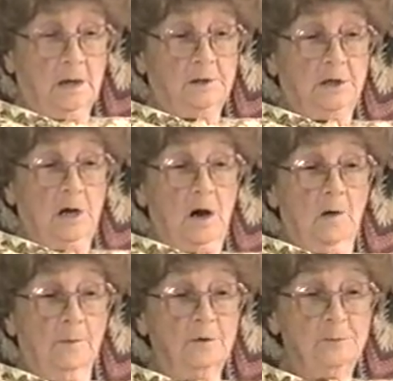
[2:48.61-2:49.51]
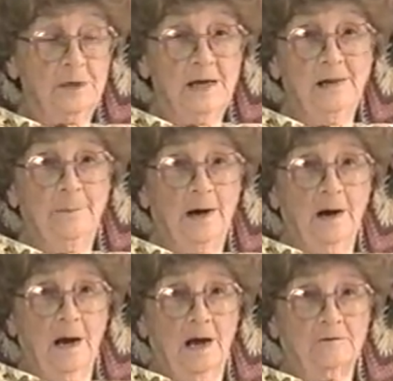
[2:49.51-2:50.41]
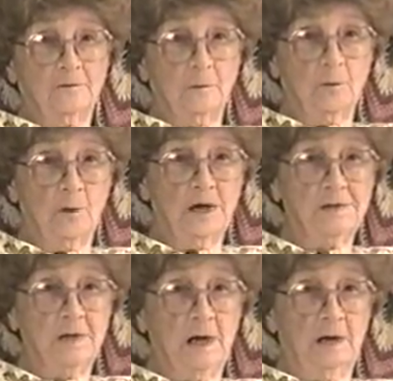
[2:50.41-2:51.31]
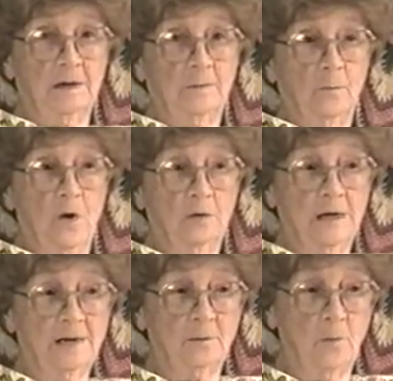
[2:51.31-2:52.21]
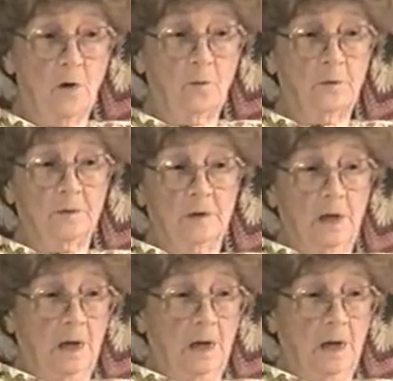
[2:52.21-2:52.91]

she almost became paralyzed from her waist down, and had to walk with